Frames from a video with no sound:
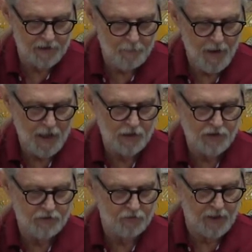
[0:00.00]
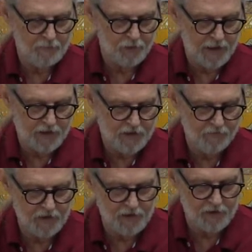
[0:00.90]
in the palace of great bliss, the
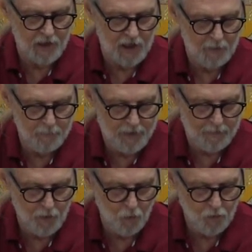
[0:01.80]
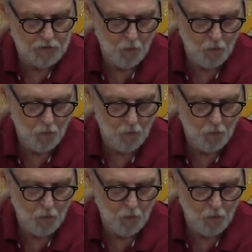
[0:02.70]
Vidyadhara Pema